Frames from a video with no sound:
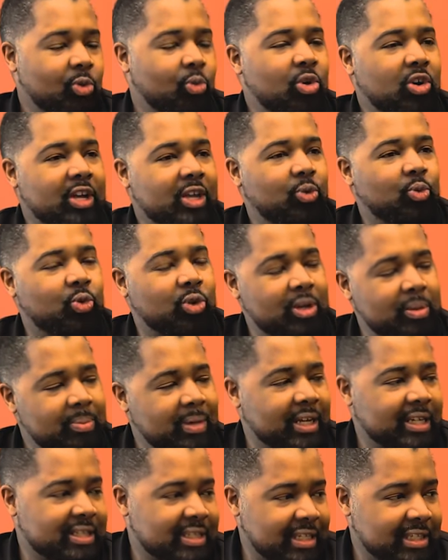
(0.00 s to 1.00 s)
Well, it would
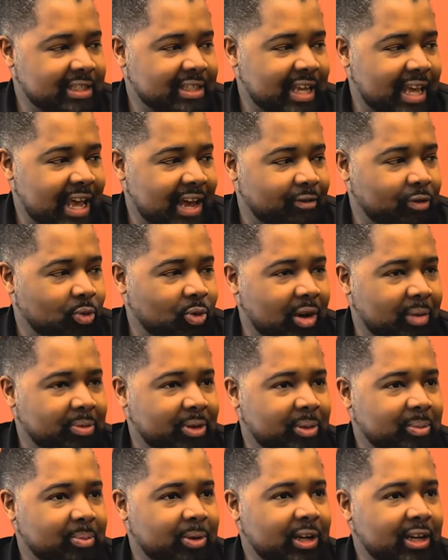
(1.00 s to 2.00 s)
make sense to have a
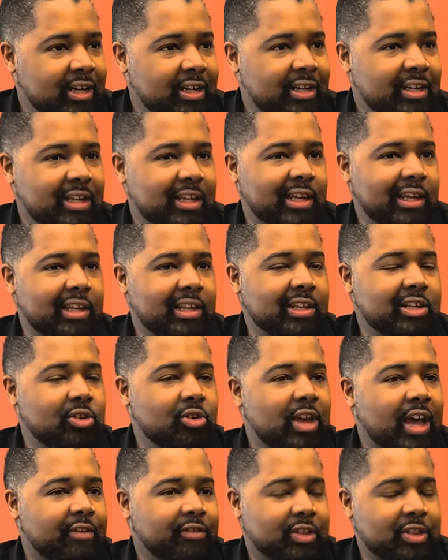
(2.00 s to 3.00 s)
weapon, but
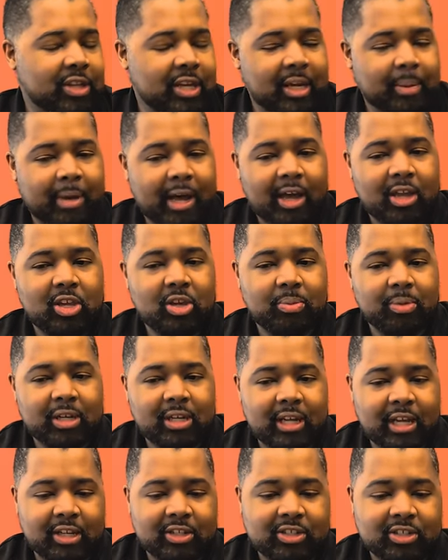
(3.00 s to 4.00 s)
you have to think about
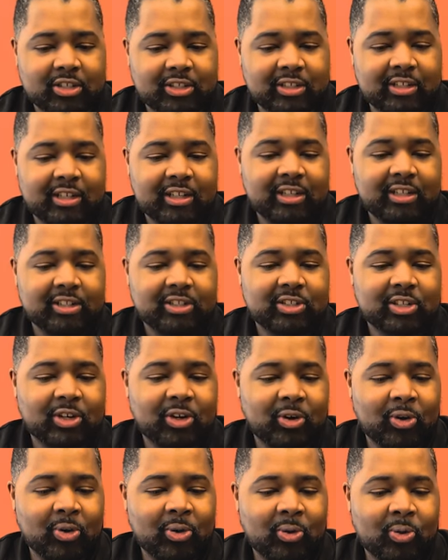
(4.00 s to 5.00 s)
human nature. Mm-hmm.
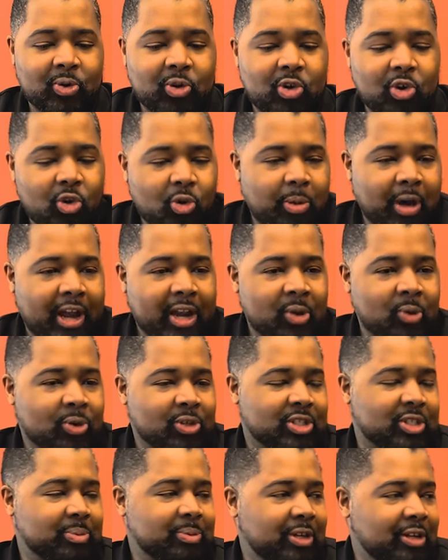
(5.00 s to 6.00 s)
So nobody
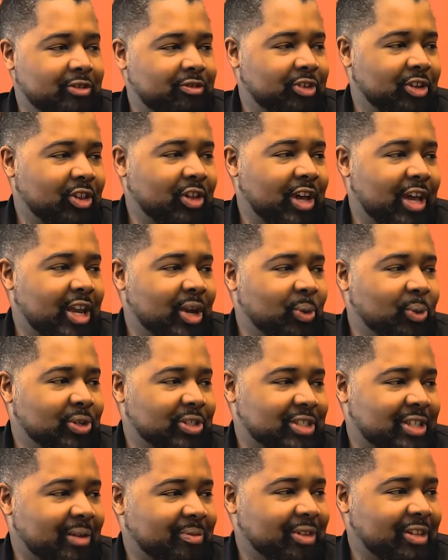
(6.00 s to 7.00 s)
wants to be affiliated
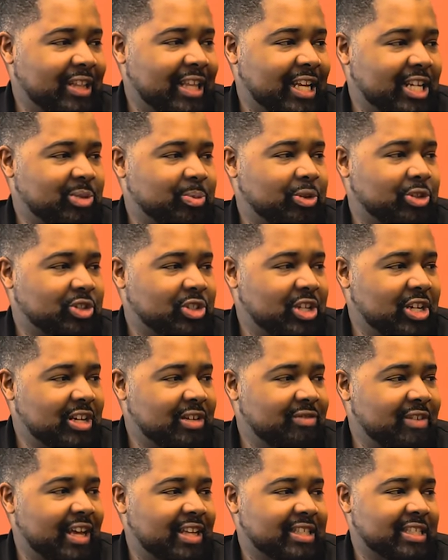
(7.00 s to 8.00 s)
with something that is
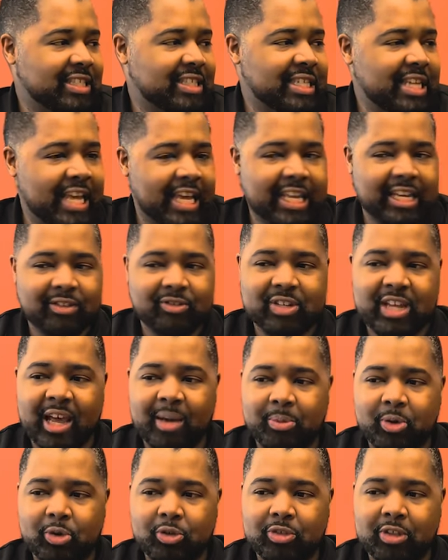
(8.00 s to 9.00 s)
perceived as this negative
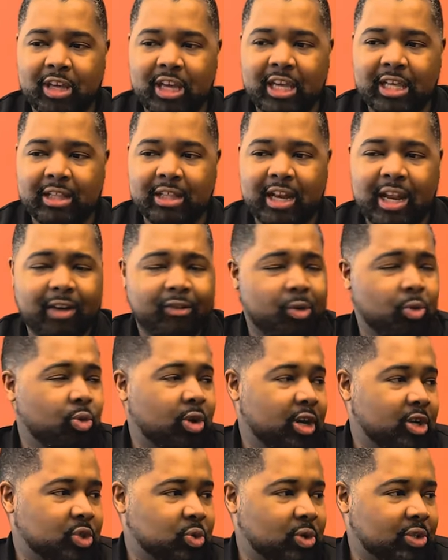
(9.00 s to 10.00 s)
taboo thing that
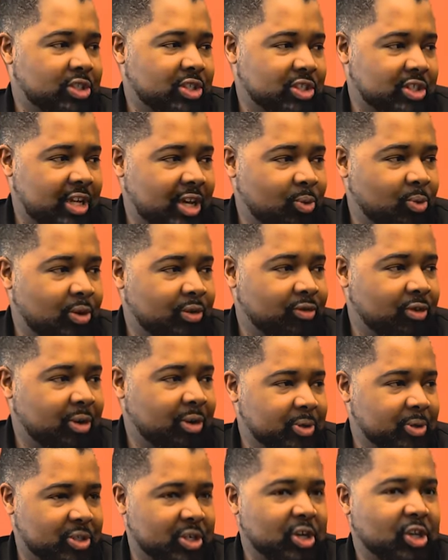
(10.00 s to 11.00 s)
everyone else wants to stay away
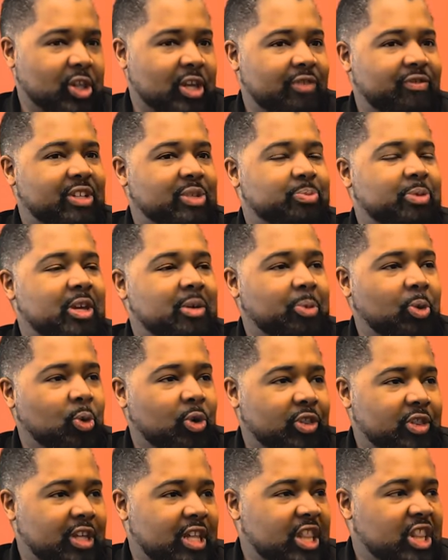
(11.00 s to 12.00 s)
particularly if it's people
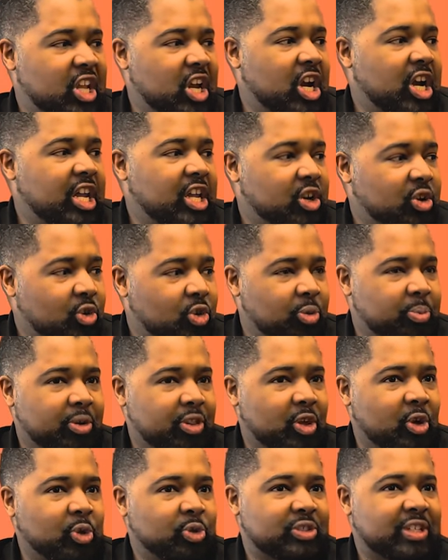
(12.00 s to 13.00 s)
within their in group or
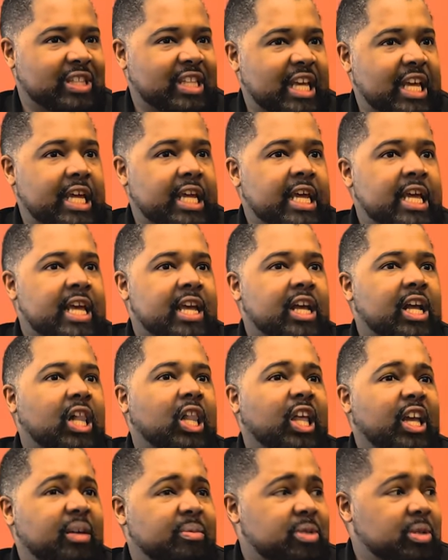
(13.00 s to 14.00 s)
those that they
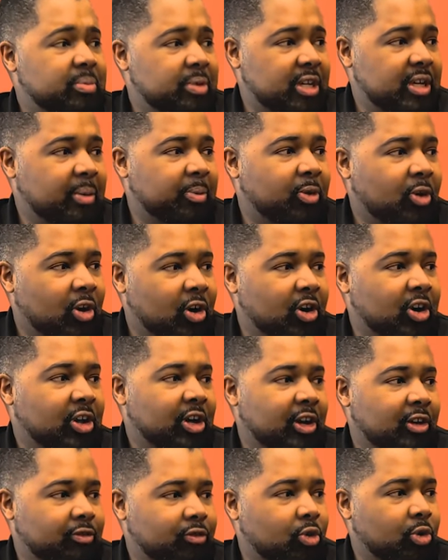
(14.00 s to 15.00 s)
claim to be a part
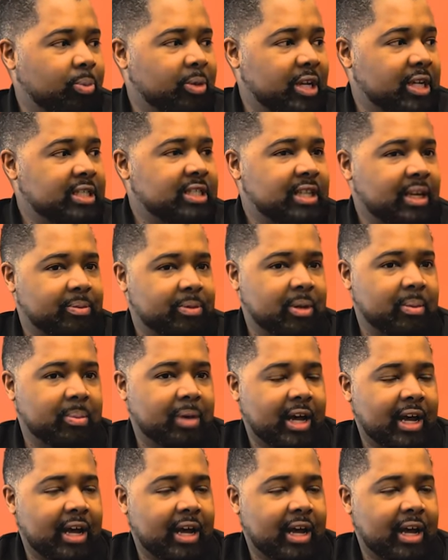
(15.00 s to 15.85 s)
of or be accepted